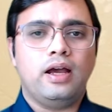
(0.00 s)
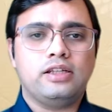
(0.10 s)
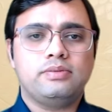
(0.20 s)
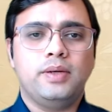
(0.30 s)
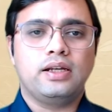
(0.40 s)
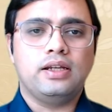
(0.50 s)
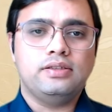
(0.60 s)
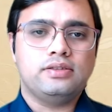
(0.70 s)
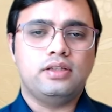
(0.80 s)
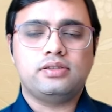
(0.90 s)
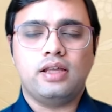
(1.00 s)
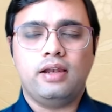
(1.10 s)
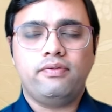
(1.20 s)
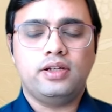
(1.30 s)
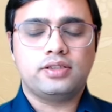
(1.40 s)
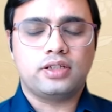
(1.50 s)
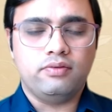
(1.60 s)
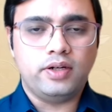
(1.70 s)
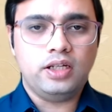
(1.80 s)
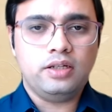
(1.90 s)
aspect is the self
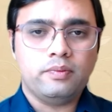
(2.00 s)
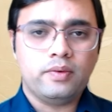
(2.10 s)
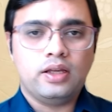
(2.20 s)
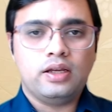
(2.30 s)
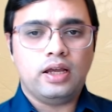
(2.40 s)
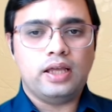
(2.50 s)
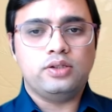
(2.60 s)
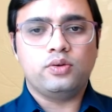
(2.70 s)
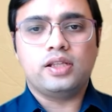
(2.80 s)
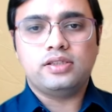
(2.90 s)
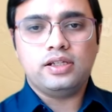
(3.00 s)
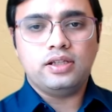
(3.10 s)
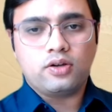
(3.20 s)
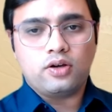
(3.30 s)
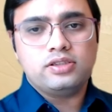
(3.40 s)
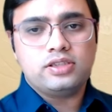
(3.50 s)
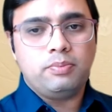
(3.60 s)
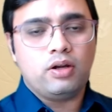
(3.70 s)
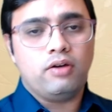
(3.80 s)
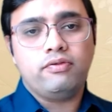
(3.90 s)
discovery. As you can see, the
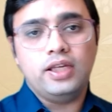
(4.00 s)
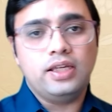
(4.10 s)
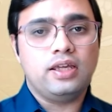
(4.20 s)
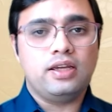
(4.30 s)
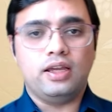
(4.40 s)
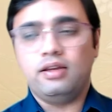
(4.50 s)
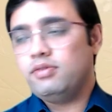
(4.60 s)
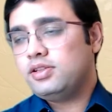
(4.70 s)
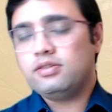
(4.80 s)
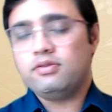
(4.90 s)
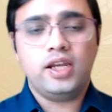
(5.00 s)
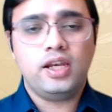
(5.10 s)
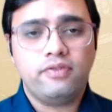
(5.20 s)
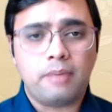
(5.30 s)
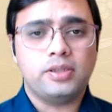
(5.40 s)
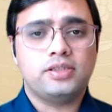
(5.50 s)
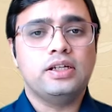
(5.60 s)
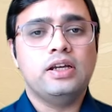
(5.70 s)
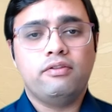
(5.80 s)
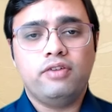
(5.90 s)
concept of ikigai, which is very famous,
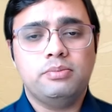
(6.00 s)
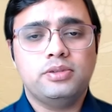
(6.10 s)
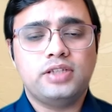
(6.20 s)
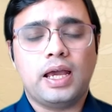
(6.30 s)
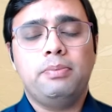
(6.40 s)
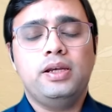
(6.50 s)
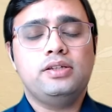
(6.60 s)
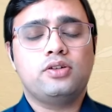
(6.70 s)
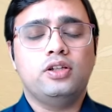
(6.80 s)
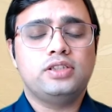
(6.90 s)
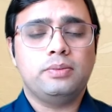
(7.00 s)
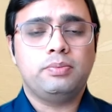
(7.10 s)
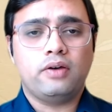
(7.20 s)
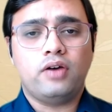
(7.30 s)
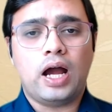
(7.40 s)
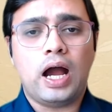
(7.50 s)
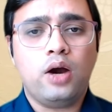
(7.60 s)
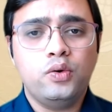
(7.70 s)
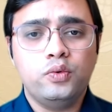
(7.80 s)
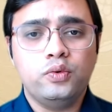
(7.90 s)
famous Japanese concept of
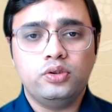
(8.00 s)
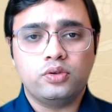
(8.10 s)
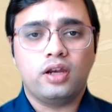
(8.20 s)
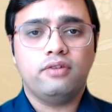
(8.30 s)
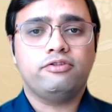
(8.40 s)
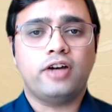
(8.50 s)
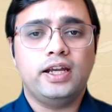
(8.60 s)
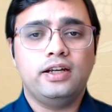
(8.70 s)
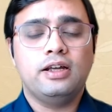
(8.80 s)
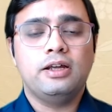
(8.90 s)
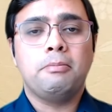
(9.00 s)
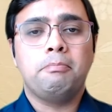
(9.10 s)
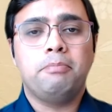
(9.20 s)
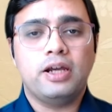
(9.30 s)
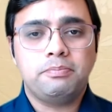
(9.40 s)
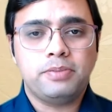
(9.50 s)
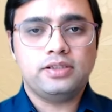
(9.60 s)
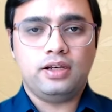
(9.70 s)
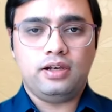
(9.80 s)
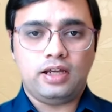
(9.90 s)
how you can find purpose
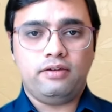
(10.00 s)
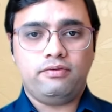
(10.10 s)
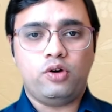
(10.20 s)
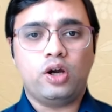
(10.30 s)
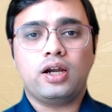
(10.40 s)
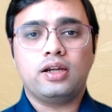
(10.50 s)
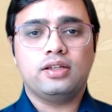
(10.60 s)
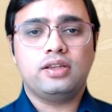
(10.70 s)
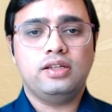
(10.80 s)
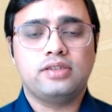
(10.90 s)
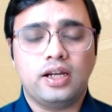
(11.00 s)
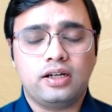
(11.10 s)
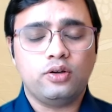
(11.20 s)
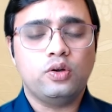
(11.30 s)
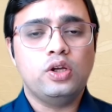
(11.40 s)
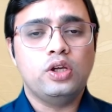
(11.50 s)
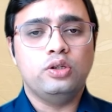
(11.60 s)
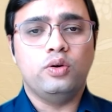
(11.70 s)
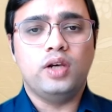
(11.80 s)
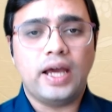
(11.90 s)
in life. What are the things that you, know,
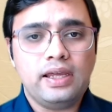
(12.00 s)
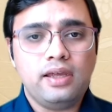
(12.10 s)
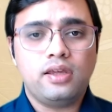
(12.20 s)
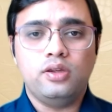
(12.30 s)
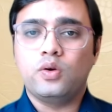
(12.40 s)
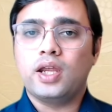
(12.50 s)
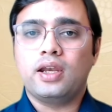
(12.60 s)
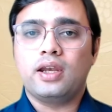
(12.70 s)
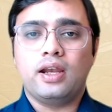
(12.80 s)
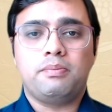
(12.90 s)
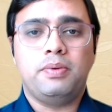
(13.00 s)
you like, you can get